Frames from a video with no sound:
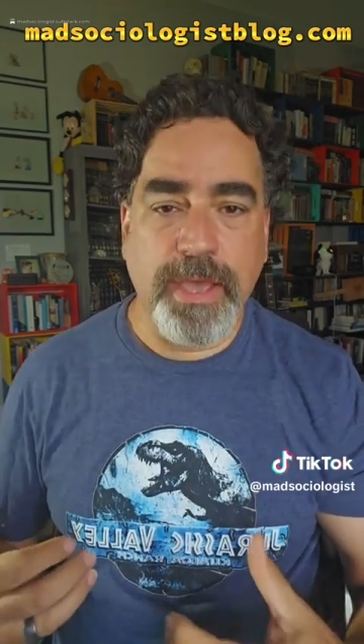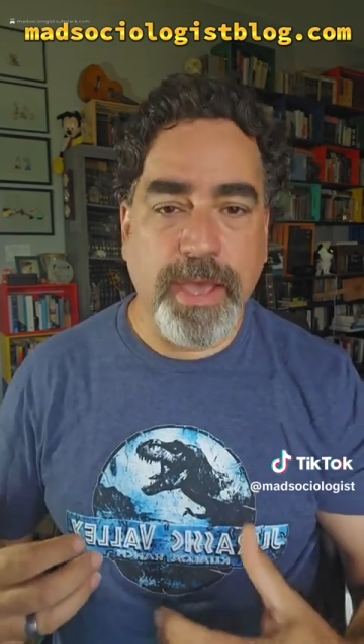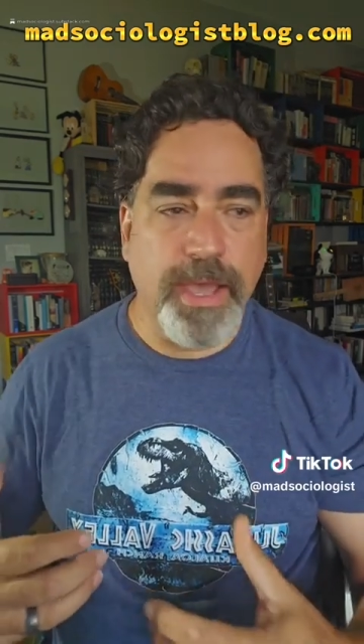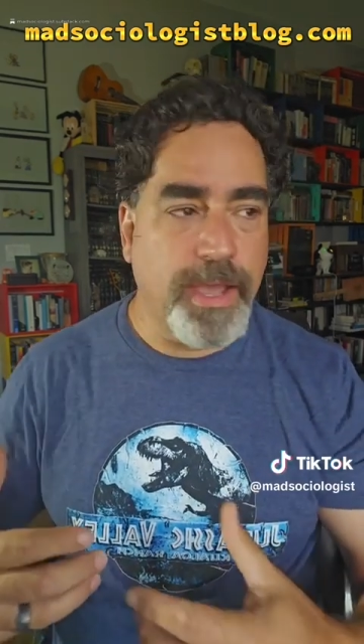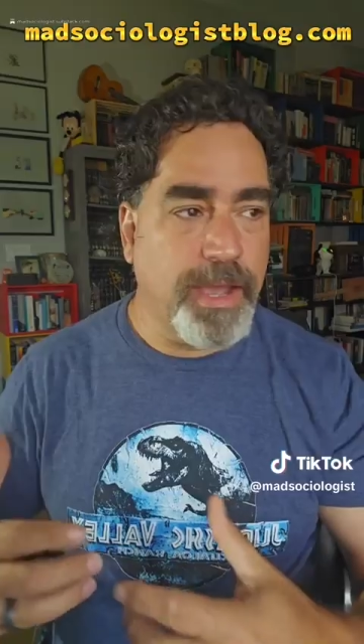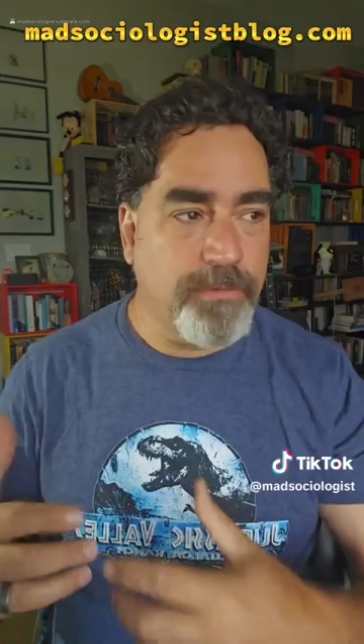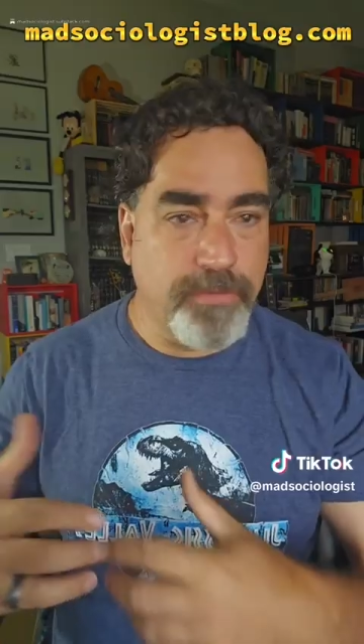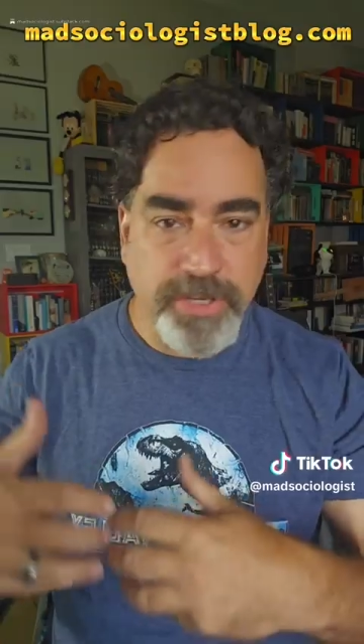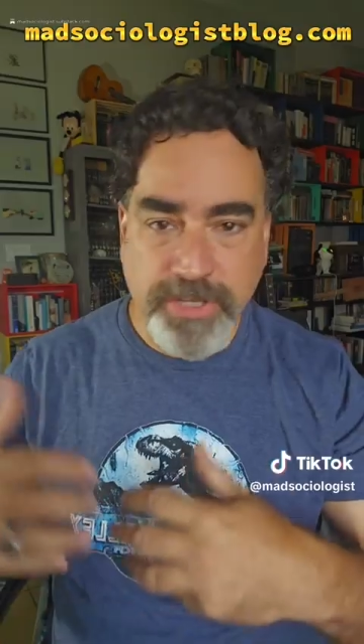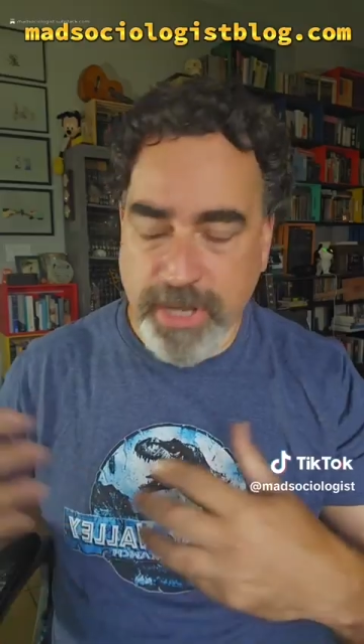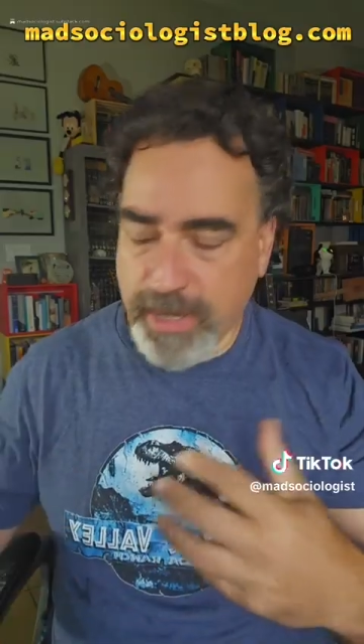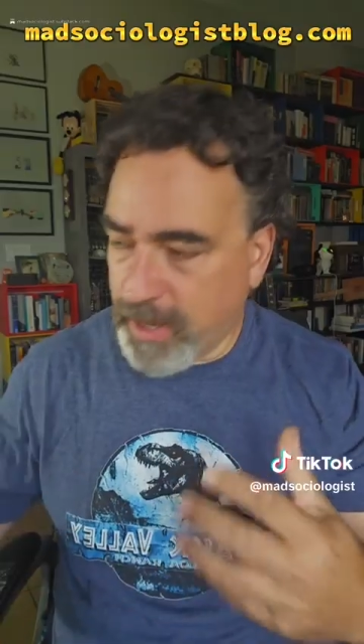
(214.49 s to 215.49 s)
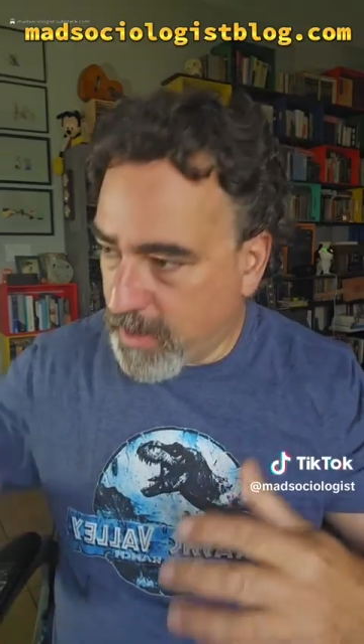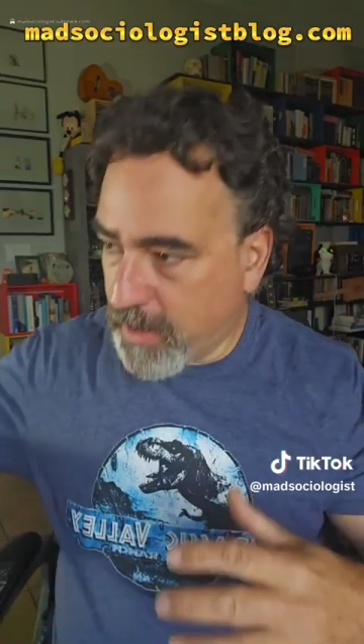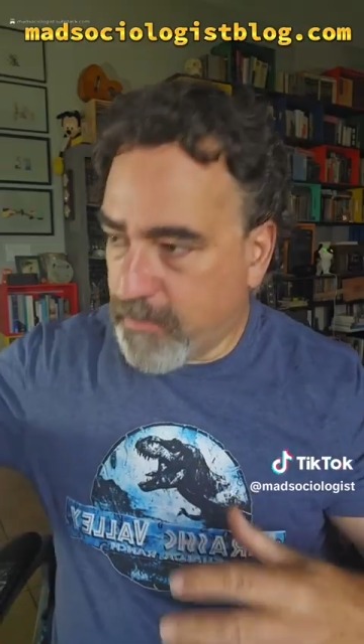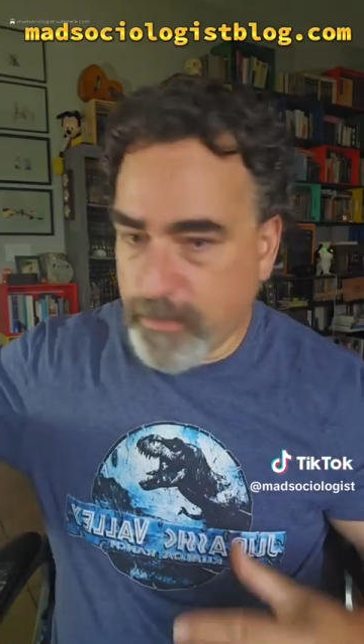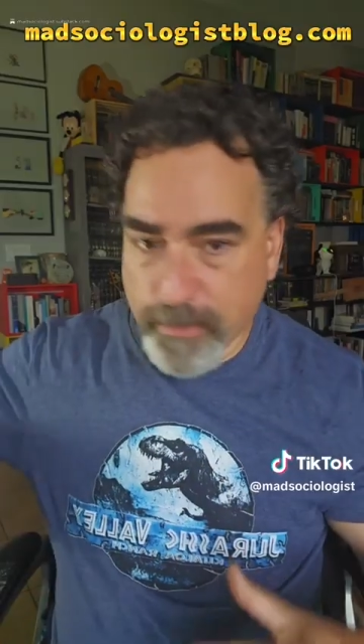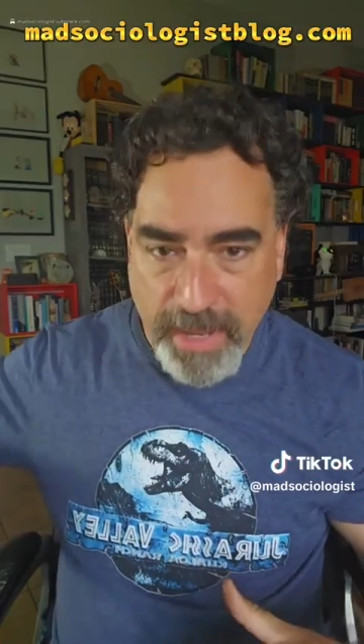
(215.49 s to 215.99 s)

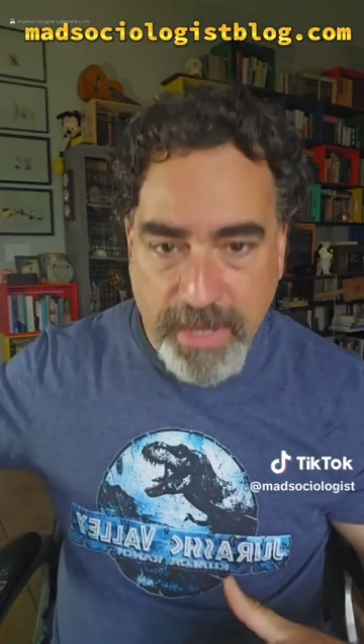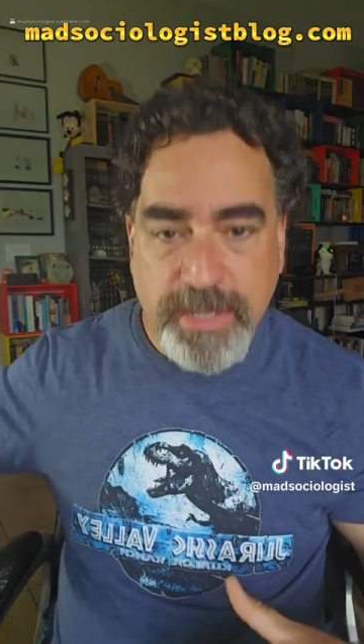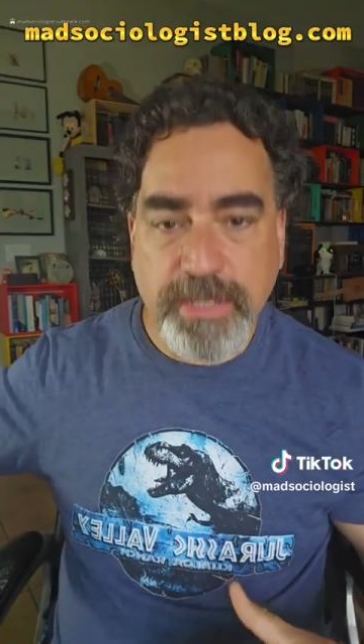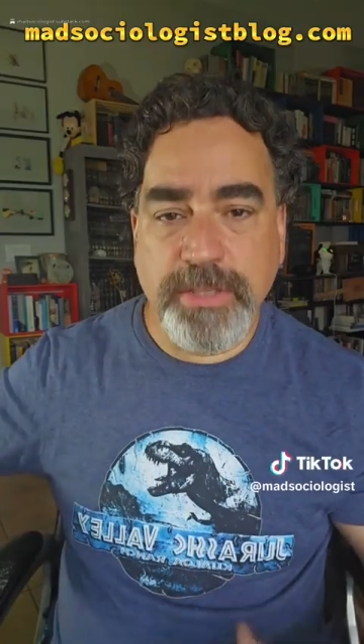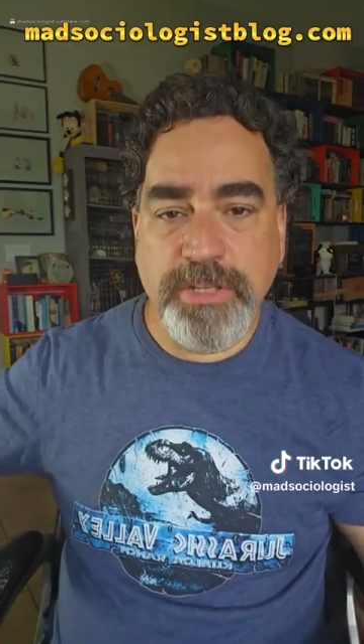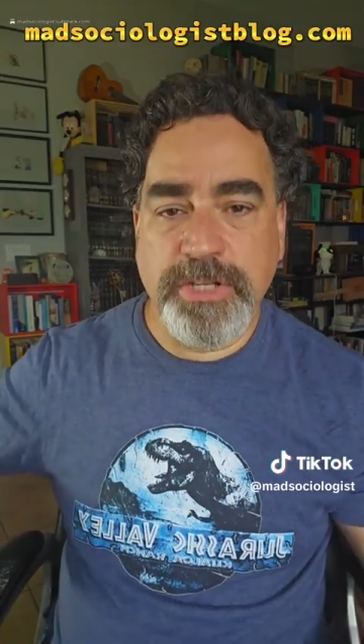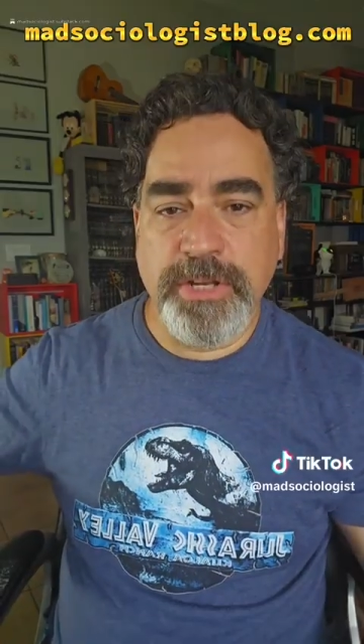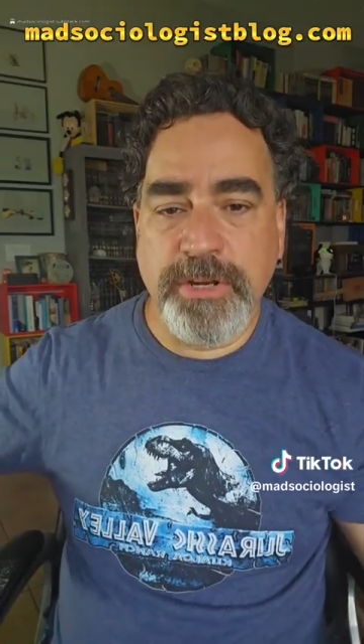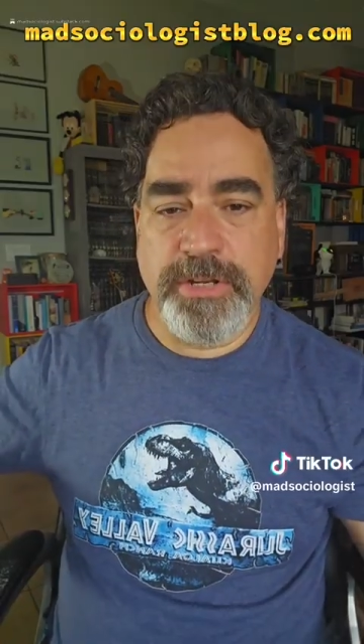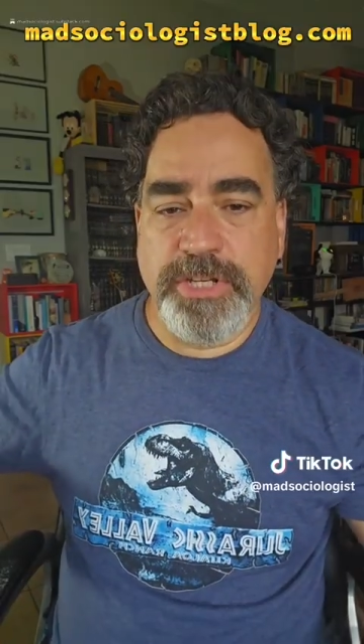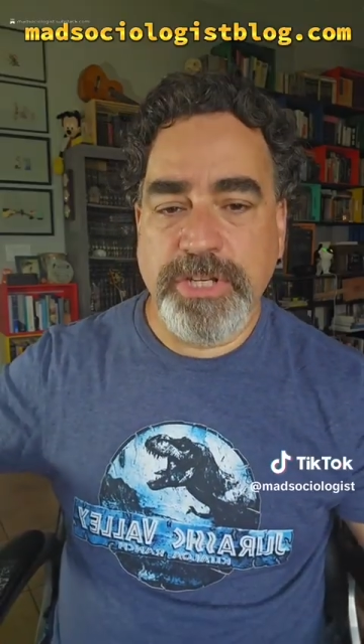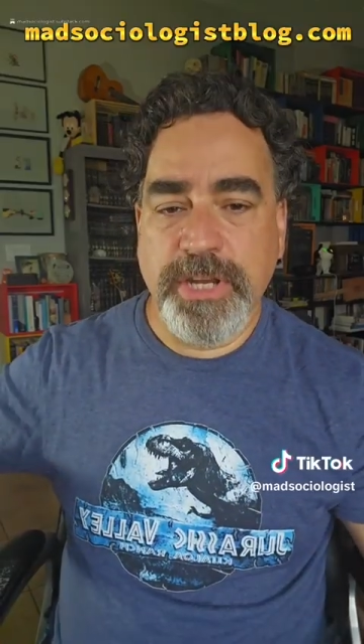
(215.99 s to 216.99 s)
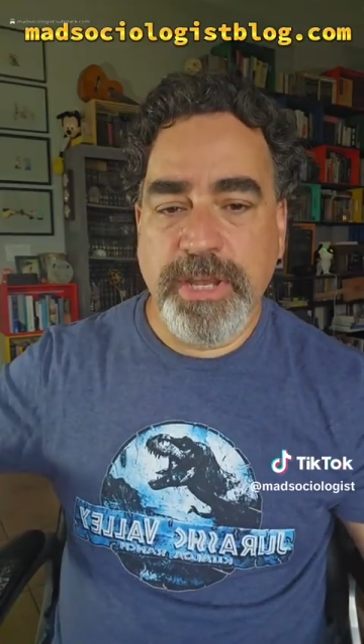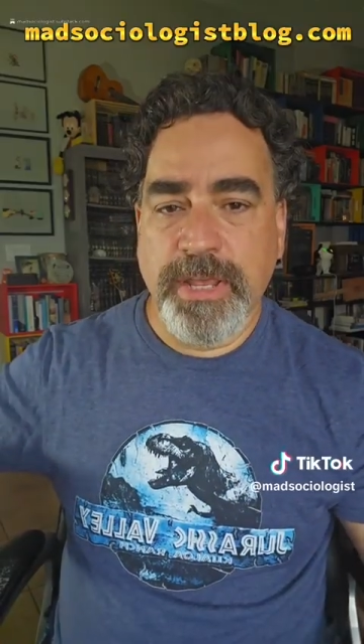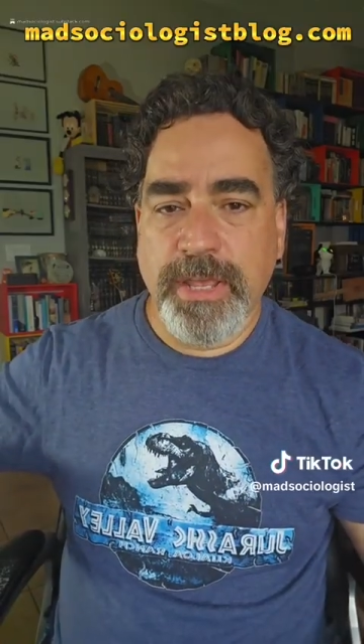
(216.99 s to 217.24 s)
I've abandoned the church,